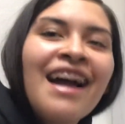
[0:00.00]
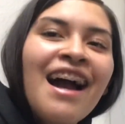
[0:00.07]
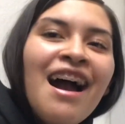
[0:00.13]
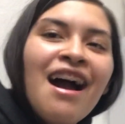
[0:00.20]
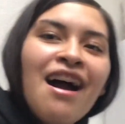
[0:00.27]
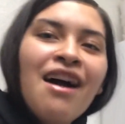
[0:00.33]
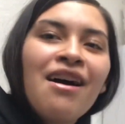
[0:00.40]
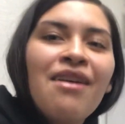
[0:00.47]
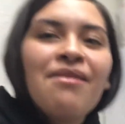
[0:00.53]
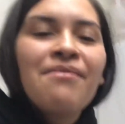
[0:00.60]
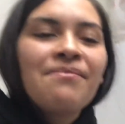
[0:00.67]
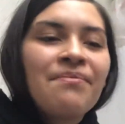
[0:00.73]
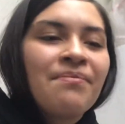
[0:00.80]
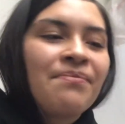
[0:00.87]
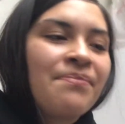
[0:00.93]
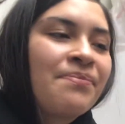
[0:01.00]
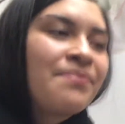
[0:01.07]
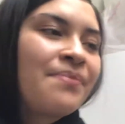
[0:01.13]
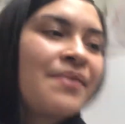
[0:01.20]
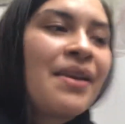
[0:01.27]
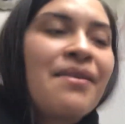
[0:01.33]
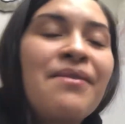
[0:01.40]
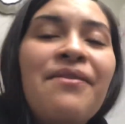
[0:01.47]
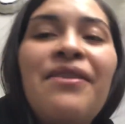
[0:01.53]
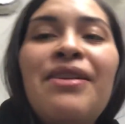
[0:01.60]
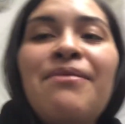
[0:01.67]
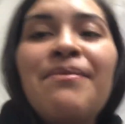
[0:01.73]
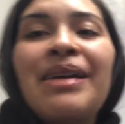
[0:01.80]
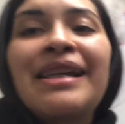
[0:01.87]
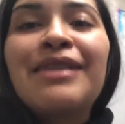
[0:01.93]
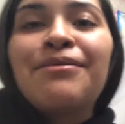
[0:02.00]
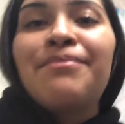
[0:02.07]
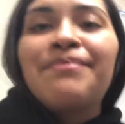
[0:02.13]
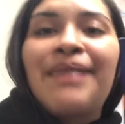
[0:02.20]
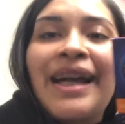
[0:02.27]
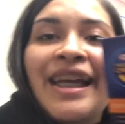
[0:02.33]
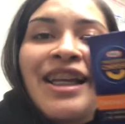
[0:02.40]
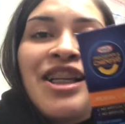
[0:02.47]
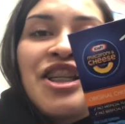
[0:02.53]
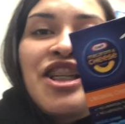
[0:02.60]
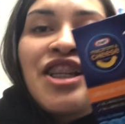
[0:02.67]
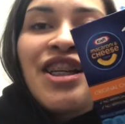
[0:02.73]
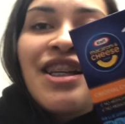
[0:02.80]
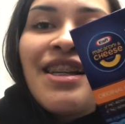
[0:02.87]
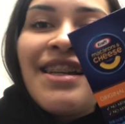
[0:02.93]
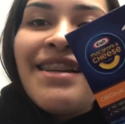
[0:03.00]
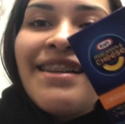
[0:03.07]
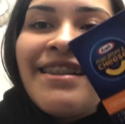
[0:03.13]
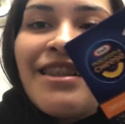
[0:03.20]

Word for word: Um, we're gonna make some mac and cheese.